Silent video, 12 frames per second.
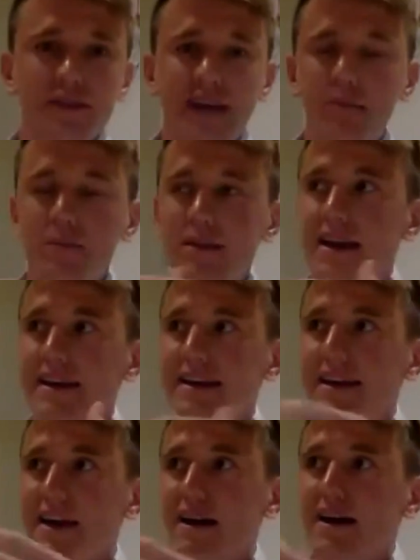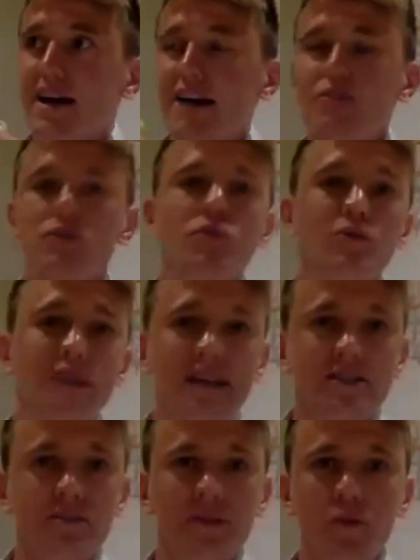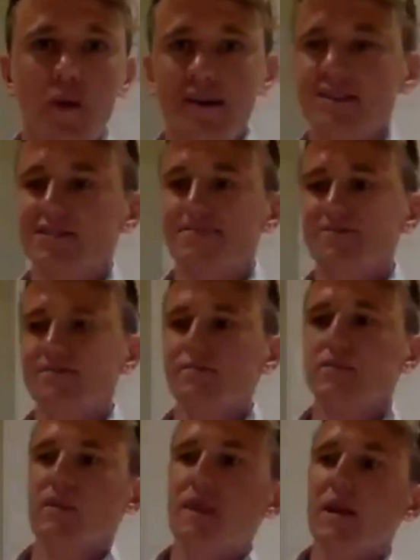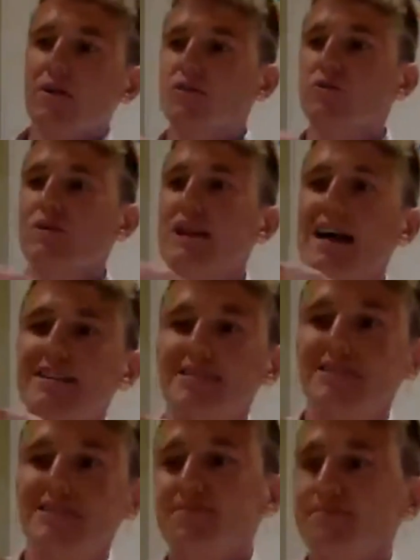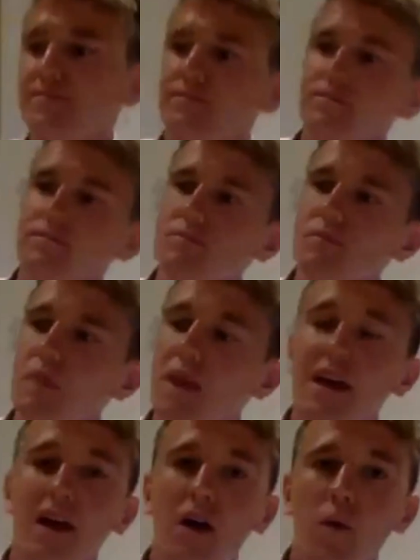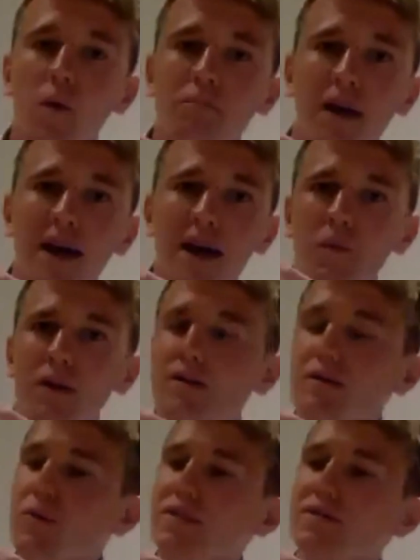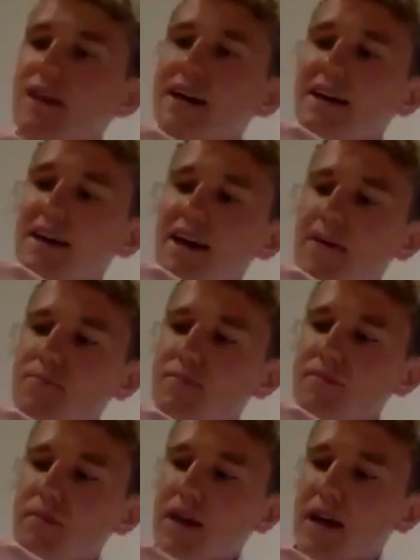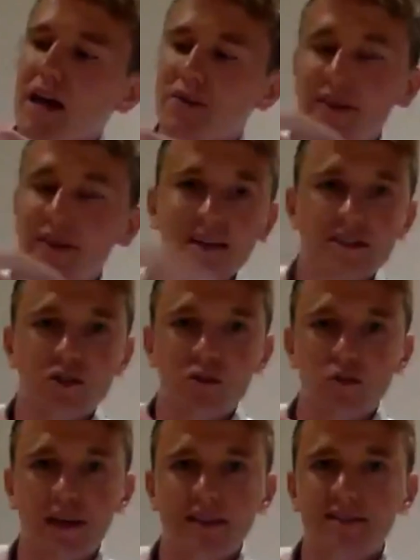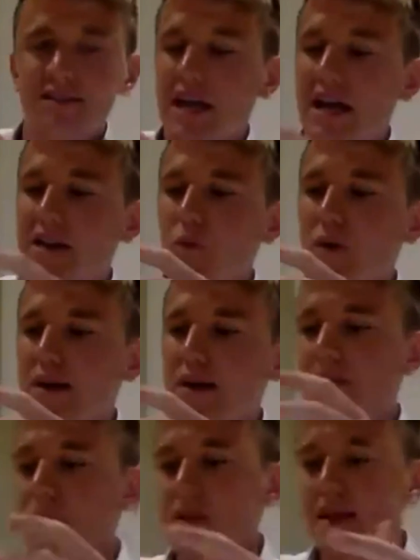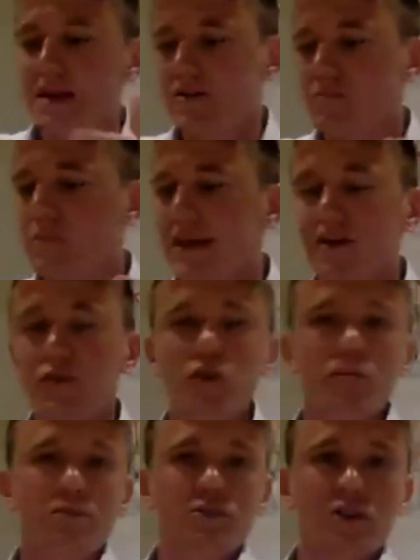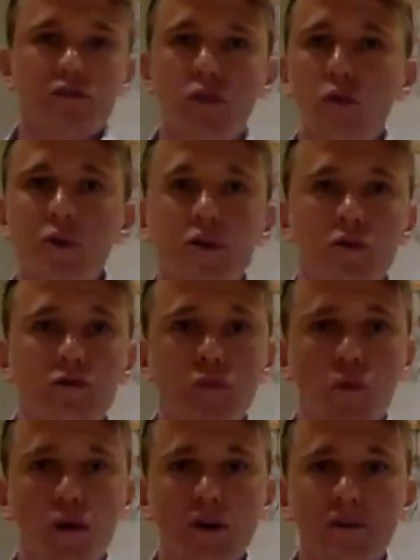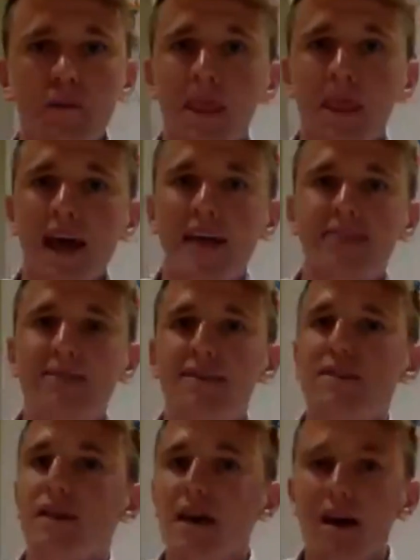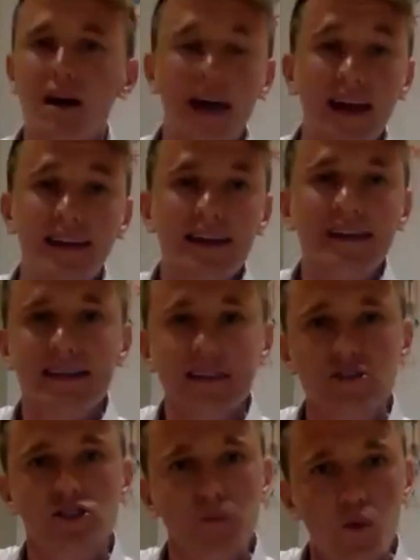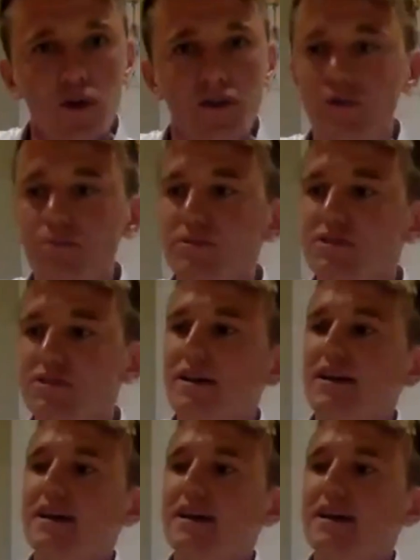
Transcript: it can be like a 2 classroom at once, or 2 classes. We take the students and we make groups of 3 or 4, and in these small groups,